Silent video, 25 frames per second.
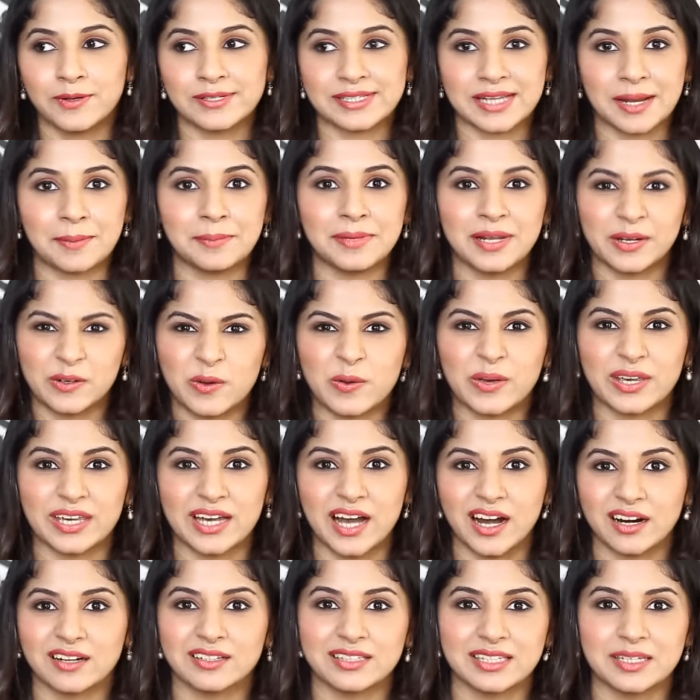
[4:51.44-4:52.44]
because I'm like,
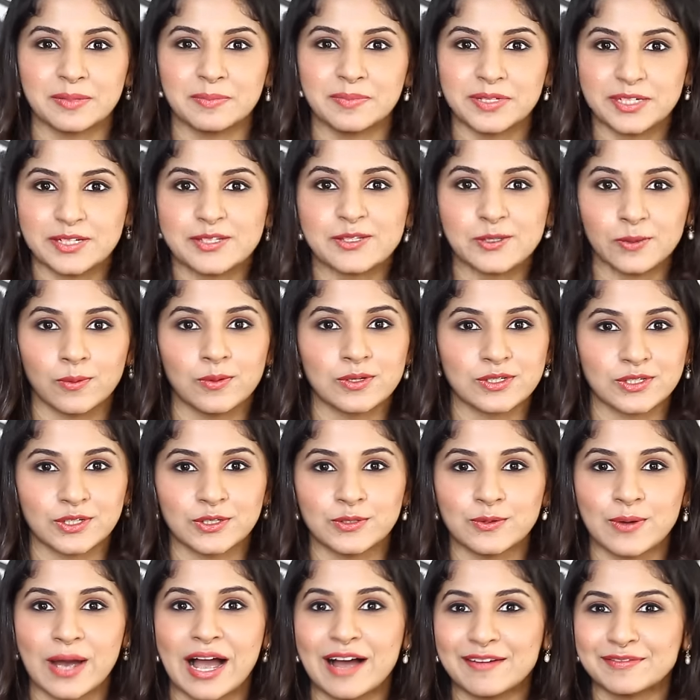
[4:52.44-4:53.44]
okay, Akriti, be a
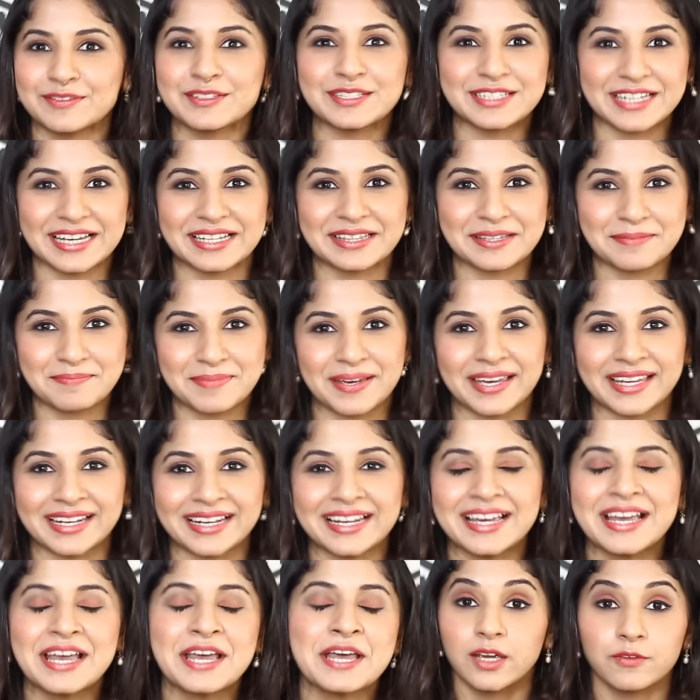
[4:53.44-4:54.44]
soldier, you have to take the
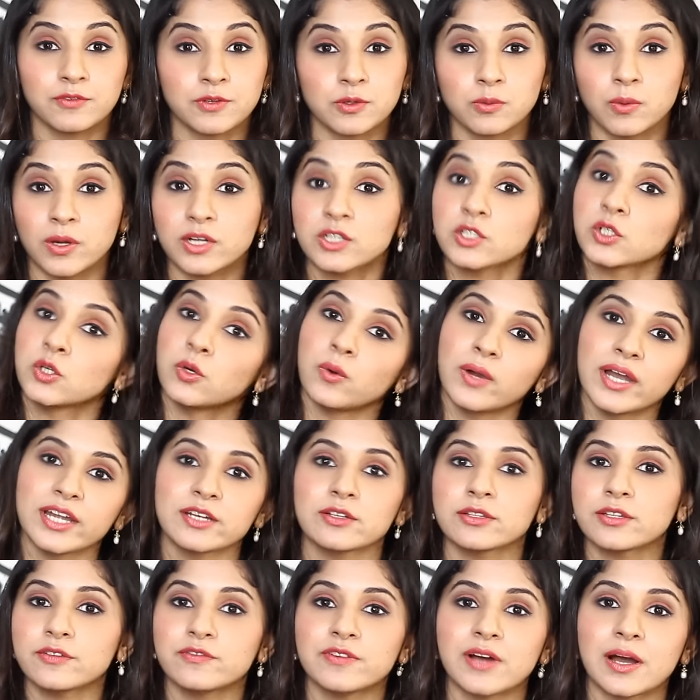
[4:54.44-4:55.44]
pain. If you want, go
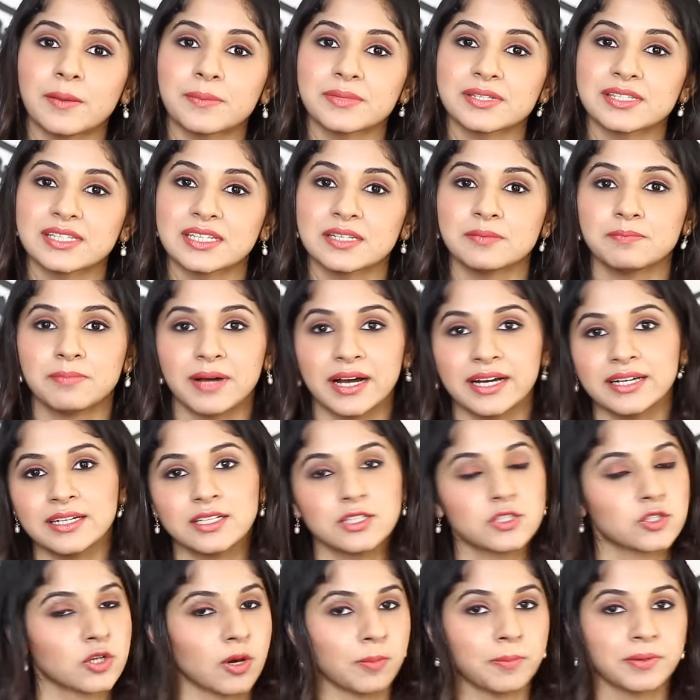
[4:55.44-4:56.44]
ahead to the pharmacy, buy
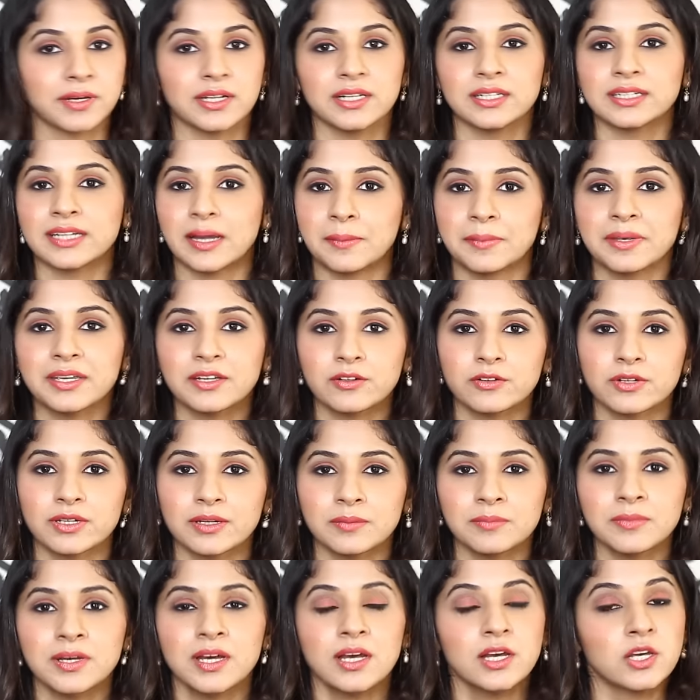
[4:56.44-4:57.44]
a topical numbing
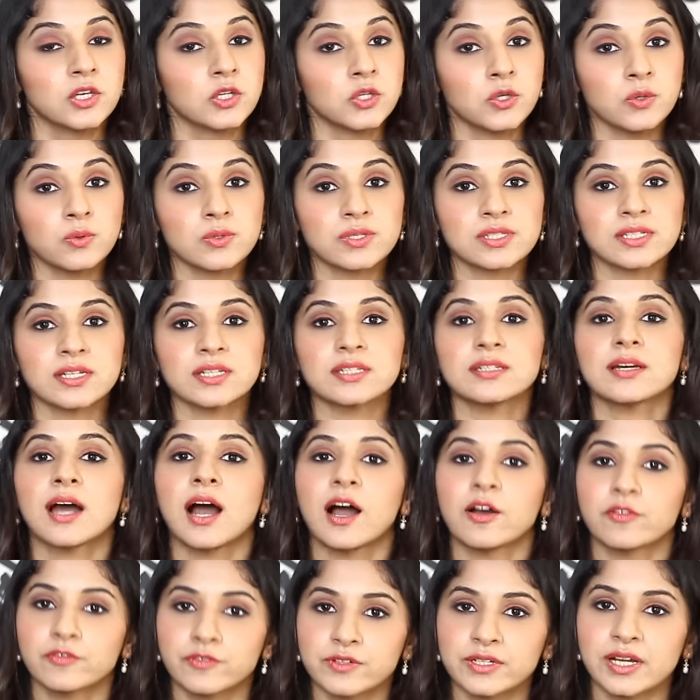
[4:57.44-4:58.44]
cream, use it
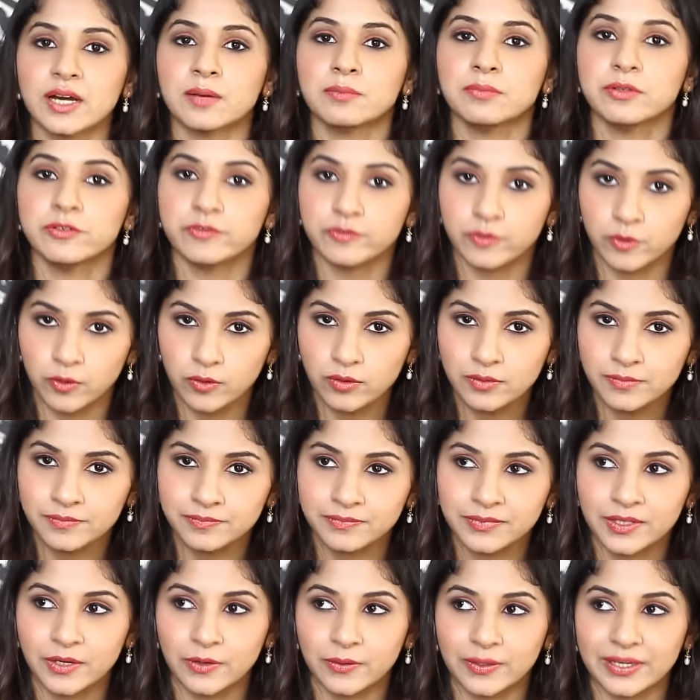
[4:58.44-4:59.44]
half an hour before,
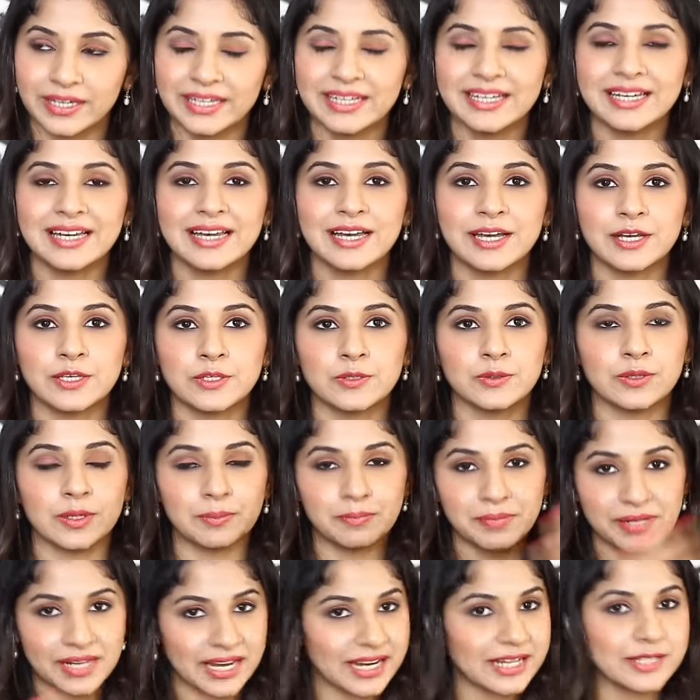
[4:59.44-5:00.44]
okay?
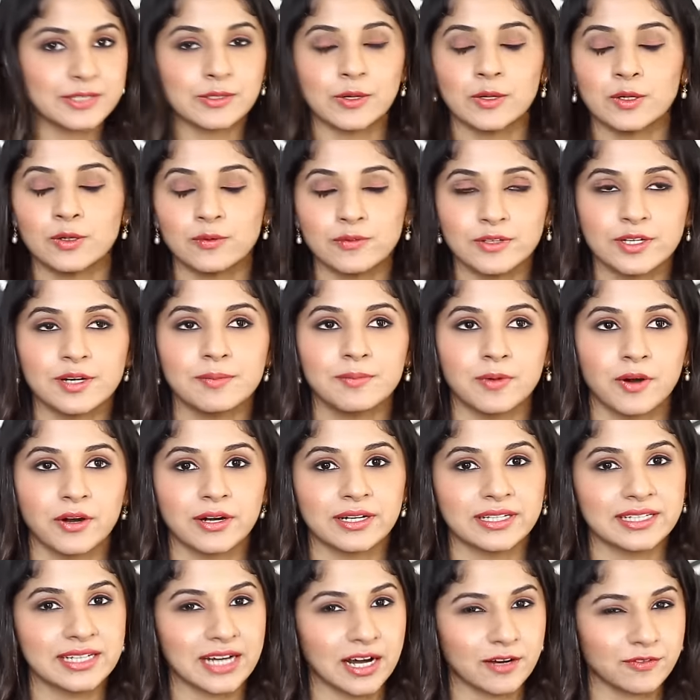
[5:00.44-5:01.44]
You apply it all over your
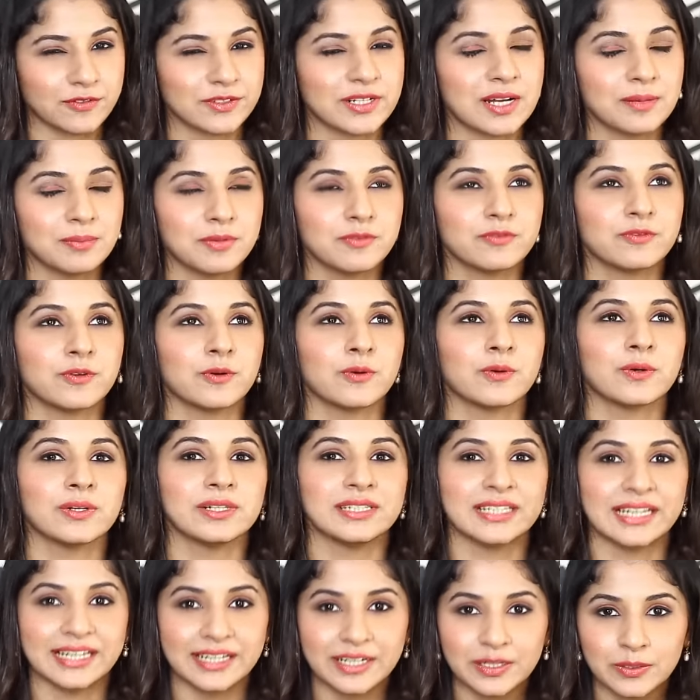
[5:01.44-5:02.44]
body half an hour
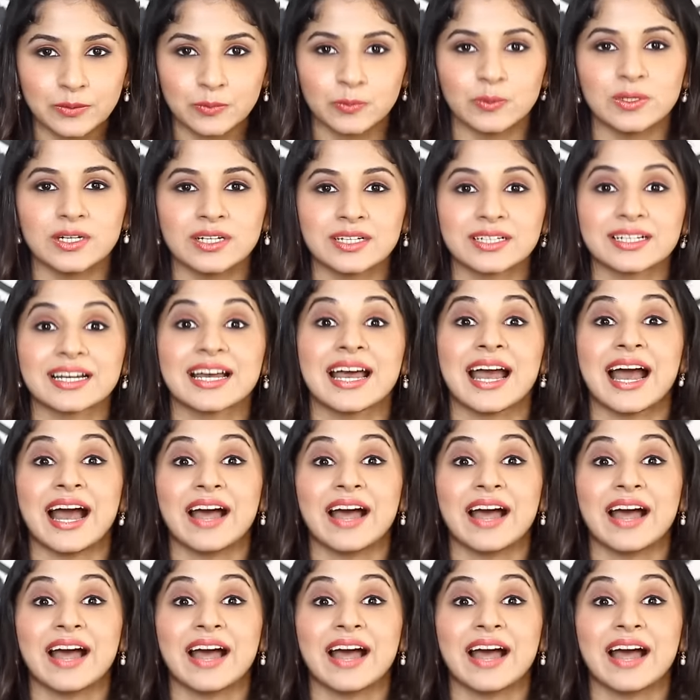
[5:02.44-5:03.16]
before, let it work,